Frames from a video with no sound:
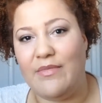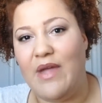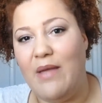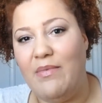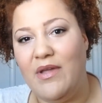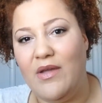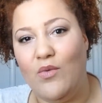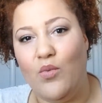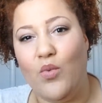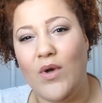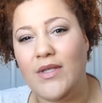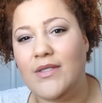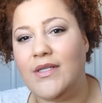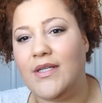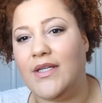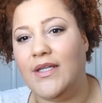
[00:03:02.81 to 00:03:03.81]
Maybe
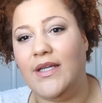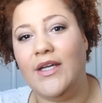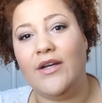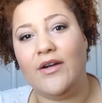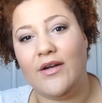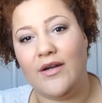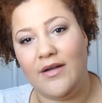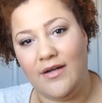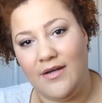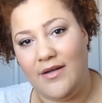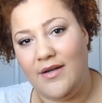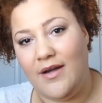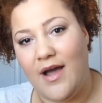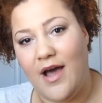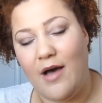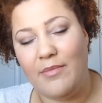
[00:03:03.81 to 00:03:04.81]
once a year
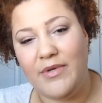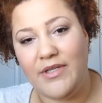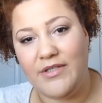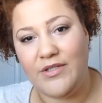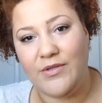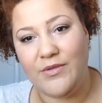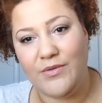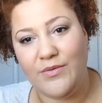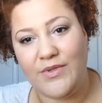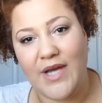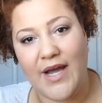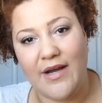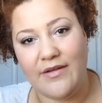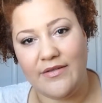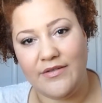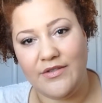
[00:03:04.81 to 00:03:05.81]
I'll be too
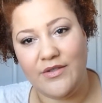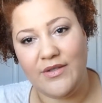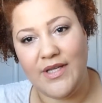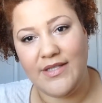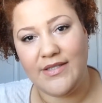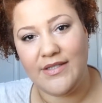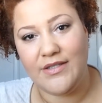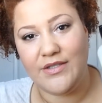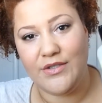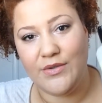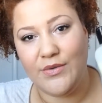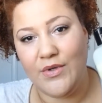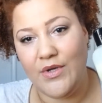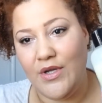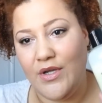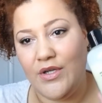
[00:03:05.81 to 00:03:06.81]
tired and too lazy
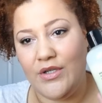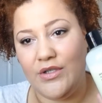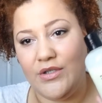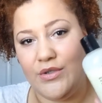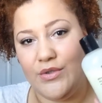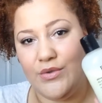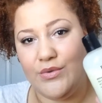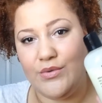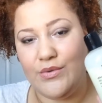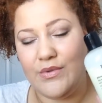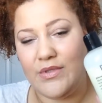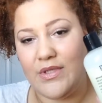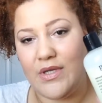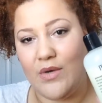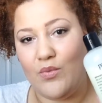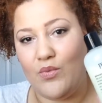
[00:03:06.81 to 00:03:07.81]
to use,